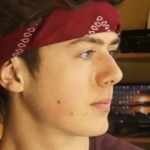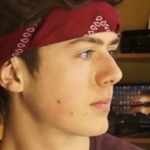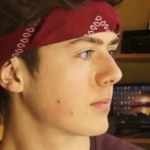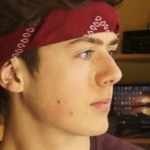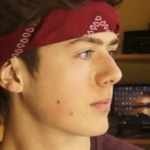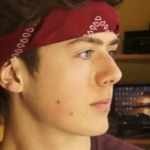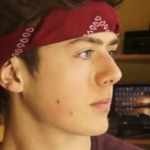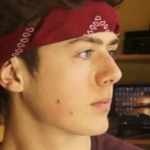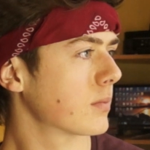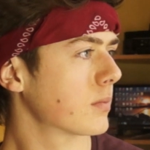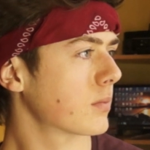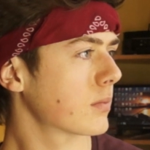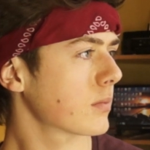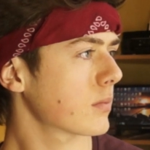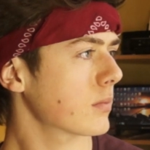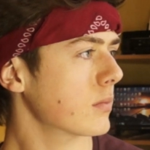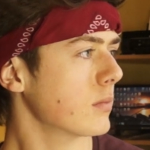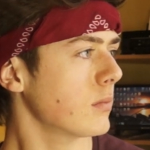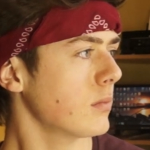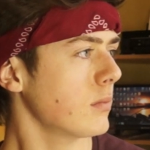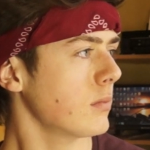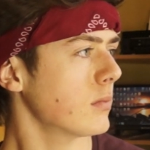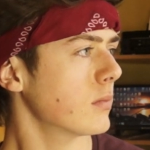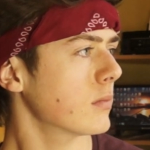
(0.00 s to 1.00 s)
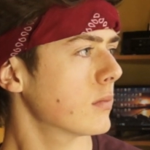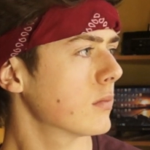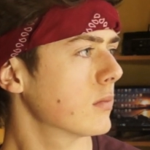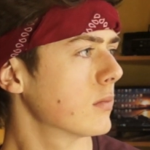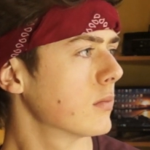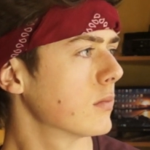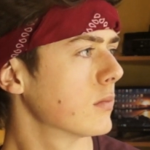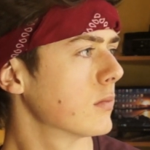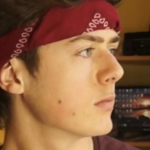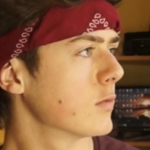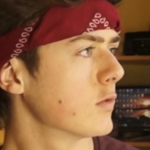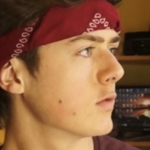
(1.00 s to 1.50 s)

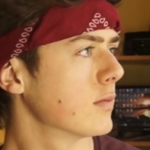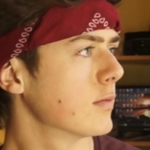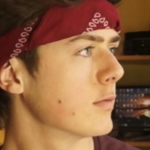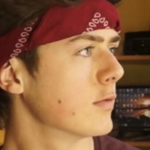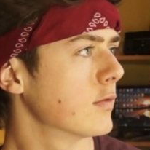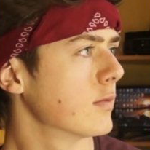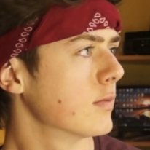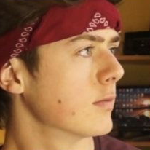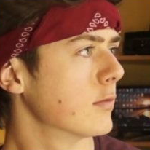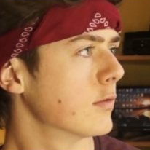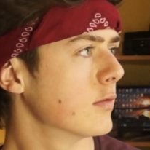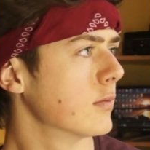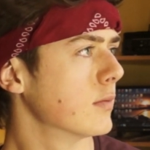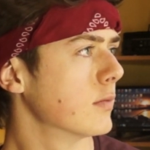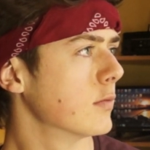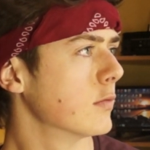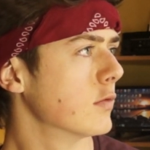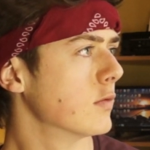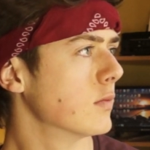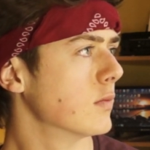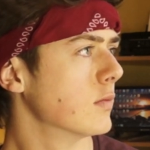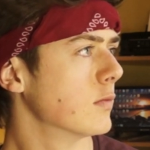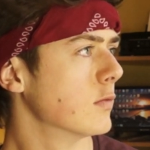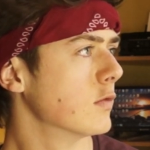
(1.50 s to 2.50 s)
(no one is talking)